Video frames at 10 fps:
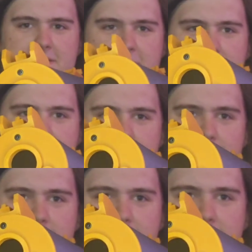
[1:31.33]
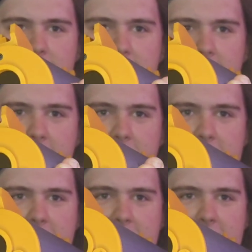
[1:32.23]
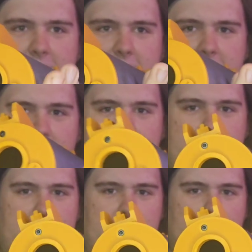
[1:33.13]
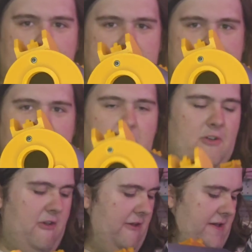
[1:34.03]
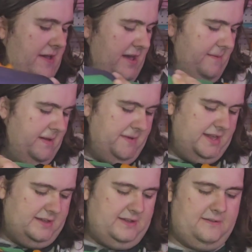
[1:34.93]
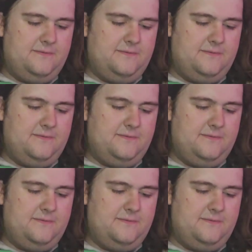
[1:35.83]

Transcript: little thing this up here is a mimic